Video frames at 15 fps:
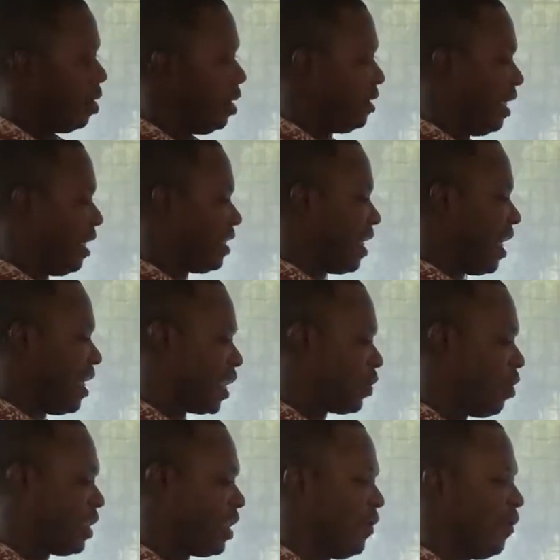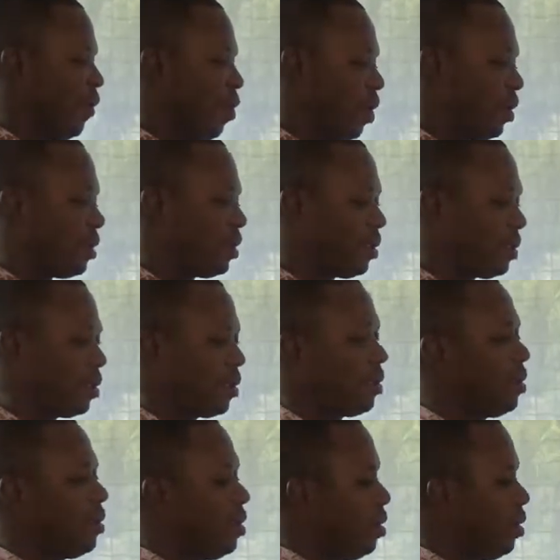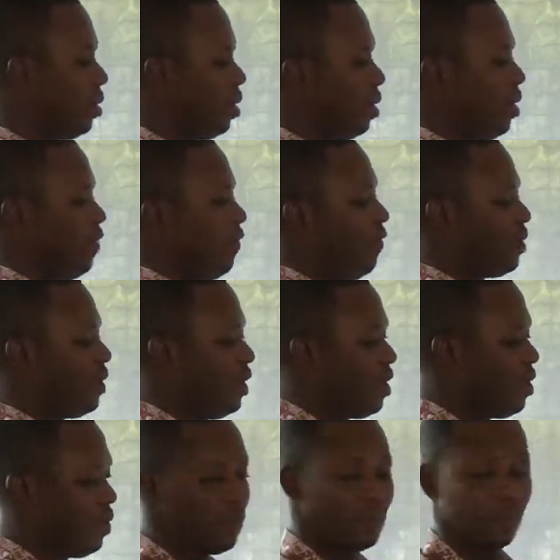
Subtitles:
This is an expression for what? For TQ.